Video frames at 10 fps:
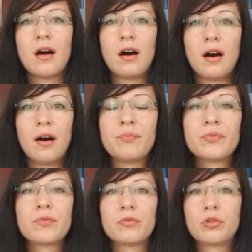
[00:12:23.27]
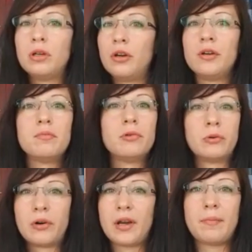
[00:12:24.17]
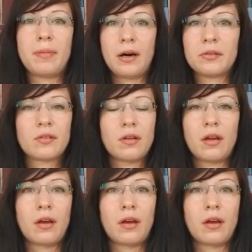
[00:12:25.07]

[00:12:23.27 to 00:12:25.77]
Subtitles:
to learn more about